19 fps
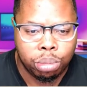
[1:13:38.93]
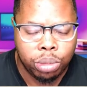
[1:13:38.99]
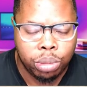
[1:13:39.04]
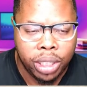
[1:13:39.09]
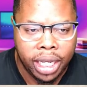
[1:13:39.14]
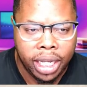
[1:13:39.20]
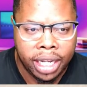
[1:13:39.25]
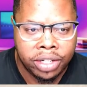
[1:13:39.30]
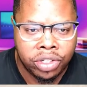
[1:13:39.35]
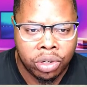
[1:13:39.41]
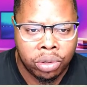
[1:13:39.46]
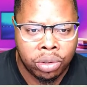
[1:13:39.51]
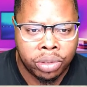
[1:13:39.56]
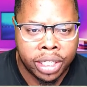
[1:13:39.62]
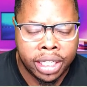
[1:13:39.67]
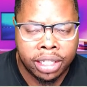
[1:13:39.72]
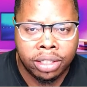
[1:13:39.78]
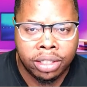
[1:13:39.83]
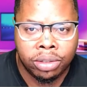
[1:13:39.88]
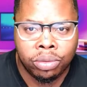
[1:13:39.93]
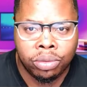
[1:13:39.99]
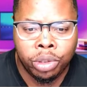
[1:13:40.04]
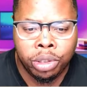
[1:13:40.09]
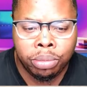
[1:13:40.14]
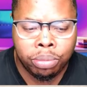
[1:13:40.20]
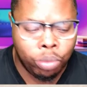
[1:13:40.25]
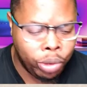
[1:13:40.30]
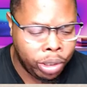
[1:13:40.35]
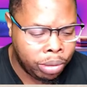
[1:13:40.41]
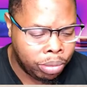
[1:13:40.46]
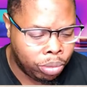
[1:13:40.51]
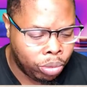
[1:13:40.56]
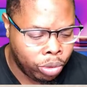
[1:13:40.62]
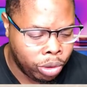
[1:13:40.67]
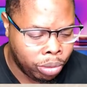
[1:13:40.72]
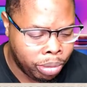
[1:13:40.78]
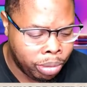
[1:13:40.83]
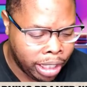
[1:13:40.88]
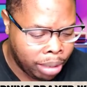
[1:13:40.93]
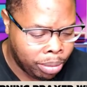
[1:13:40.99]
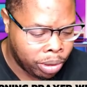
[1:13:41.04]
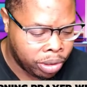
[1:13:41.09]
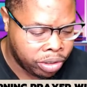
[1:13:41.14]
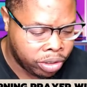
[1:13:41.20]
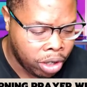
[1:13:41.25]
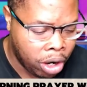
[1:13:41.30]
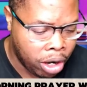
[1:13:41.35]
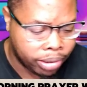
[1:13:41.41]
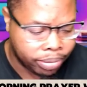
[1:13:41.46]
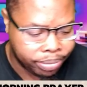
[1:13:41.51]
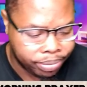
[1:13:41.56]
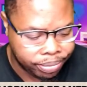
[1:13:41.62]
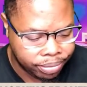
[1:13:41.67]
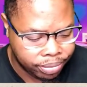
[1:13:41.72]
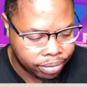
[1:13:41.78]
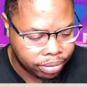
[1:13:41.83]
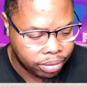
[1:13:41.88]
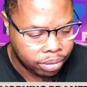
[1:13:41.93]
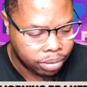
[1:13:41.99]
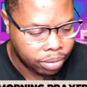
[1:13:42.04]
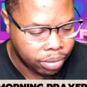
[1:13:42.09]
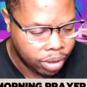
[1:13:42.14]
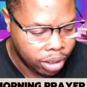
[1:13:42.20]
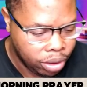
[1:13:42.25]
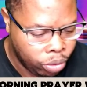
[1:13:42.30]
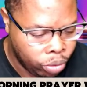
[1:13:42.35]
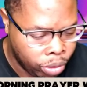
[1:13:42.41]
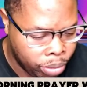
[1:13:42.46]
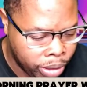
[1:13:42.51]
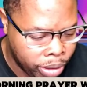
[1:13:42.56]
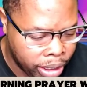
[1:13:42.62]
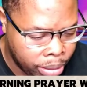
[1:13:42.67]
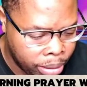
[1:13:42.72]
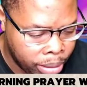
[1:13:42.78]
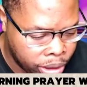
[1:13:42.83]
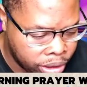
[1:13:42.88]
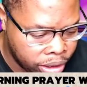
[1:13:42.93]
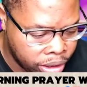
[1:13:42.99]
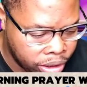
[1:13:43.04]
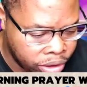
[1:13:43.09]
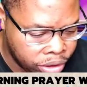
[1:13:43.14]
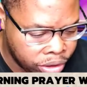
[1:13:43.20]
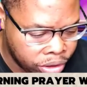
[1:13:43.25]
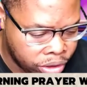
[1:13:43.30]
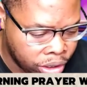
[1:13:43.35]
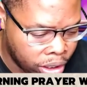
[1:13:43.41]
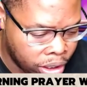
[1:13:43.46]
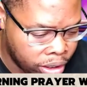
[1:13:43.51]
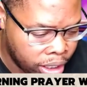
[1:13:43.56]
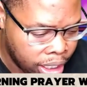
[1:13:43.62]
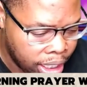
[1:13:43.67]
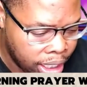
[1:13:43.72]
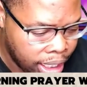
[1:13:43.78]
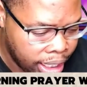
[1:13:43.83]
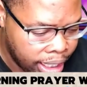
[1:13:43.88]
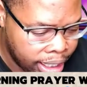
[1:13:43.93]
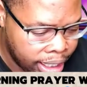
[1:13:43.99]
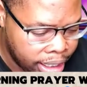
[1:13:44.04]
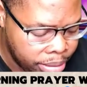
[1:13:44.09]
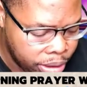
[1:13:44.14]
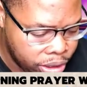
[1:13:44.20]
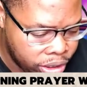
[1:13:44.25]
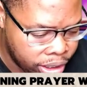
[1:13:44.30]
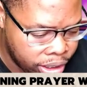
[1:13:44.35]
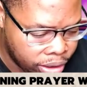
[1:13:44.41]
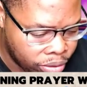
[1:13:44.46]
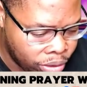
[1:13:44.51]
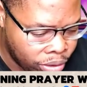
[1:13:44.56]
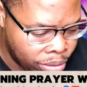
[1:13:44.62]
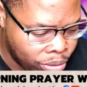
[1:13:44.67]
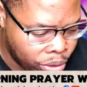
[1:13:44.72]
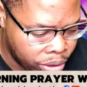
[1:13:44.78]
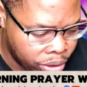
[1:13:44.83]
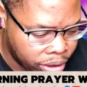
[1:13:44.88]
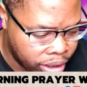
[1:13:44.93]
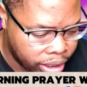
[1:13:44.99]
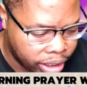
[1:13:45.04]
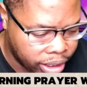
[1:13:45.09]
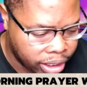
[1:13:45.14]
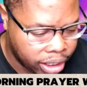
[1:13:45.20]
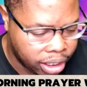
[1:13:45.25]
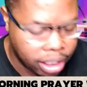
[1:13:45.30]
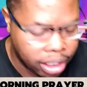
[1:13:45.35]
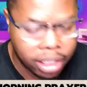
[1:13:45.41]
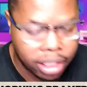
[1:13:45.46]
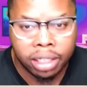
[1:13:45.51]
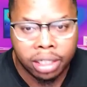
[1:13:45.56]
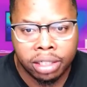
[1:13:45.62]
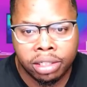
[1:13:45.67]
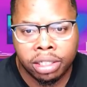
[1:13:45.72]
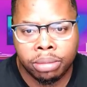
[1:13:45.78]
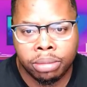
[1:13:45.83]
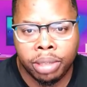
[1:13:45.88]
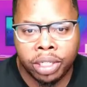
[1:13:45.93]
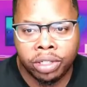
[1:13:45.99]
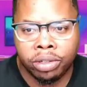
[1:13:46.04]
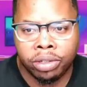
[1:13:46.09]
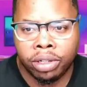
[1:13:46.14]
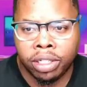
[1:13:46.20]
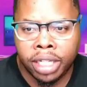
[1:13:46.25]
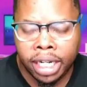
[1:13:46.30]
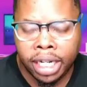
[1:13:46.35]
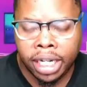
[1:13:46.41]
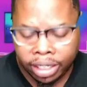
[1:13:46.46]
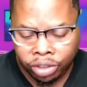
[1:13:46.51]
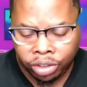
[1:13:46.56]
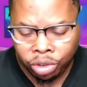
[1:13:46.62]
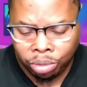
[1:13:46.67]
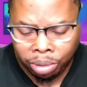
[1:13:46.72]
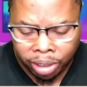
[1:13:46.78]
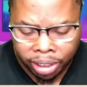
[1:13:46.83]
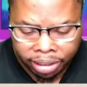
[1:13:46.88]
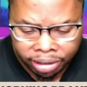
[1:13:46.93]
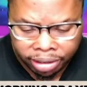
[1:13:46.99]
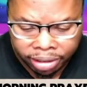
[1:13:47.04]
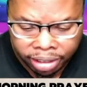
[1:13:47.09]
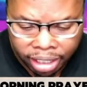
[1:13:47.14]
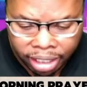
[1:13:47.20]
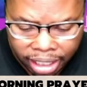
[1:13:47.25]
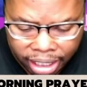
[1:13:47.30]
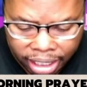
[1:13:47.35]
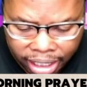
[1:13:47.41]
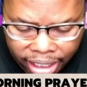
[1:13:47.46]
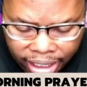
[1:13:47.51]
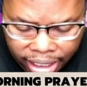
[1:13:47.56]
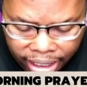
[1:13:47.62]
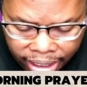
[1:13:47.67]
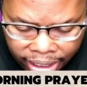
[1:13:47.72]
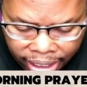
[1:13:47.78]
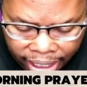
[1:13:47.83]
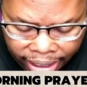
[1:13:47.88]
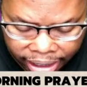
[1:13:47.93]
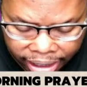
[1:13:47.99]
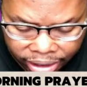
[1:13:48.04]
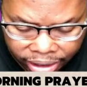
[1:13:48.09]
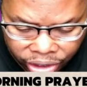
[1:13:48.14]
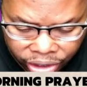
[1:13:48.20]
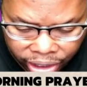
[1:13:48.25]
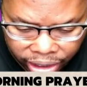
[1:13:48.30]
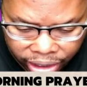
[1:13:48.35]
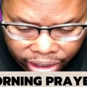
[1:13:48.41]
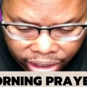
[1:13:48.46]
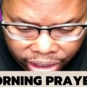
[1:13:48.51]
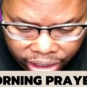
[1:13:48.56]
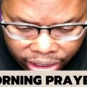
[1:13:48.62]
And so then we we will be able to start. We'll be able to, to start. And let me check one more thing just to make sure, because I got two places that I can check